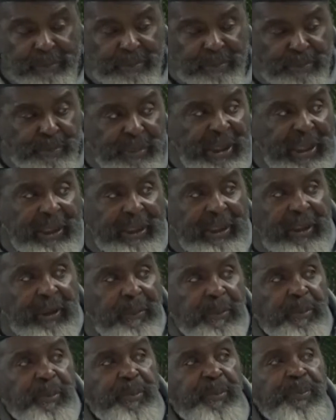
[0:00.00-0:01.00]

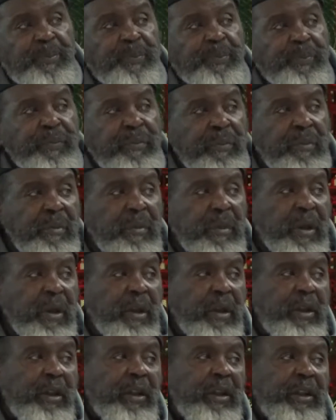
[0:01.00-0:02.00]
But
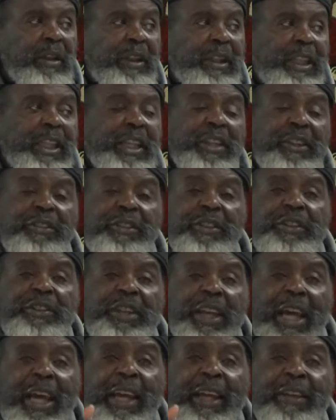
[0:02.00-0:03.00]
these
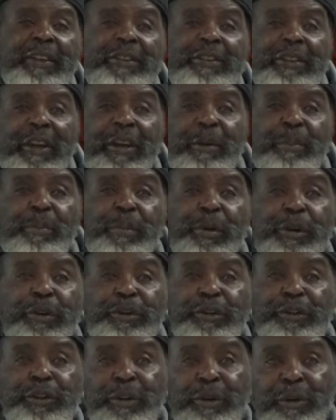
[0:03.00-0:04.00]
attacks are
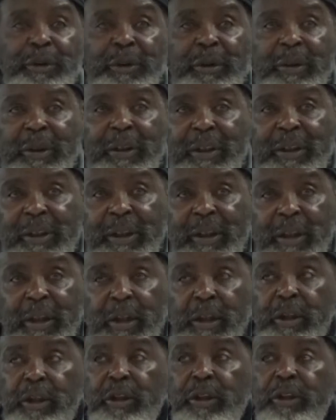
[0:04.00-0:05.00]
personal.
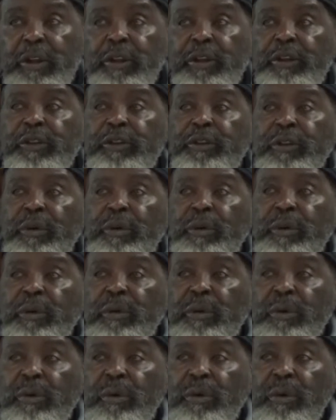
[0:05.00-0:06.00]
So
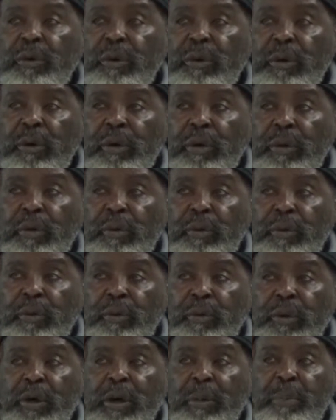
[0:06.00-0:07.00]

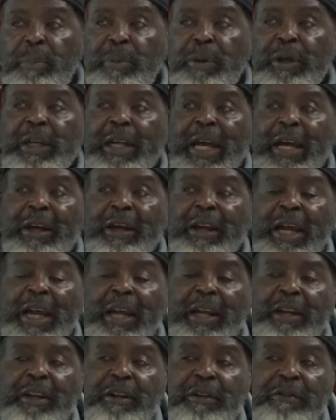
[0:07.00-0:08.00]
we're putting out
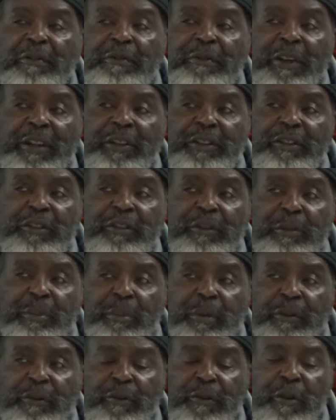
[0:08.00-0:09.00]
our defense
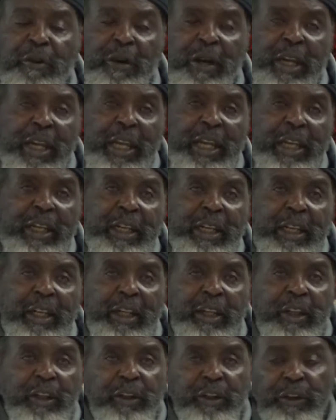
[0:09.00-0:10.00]
beforehand.
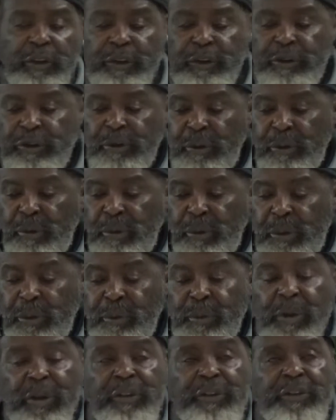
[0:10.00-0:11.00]
So what
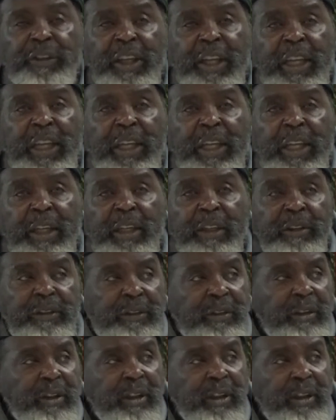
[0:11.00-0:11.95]
we're saying is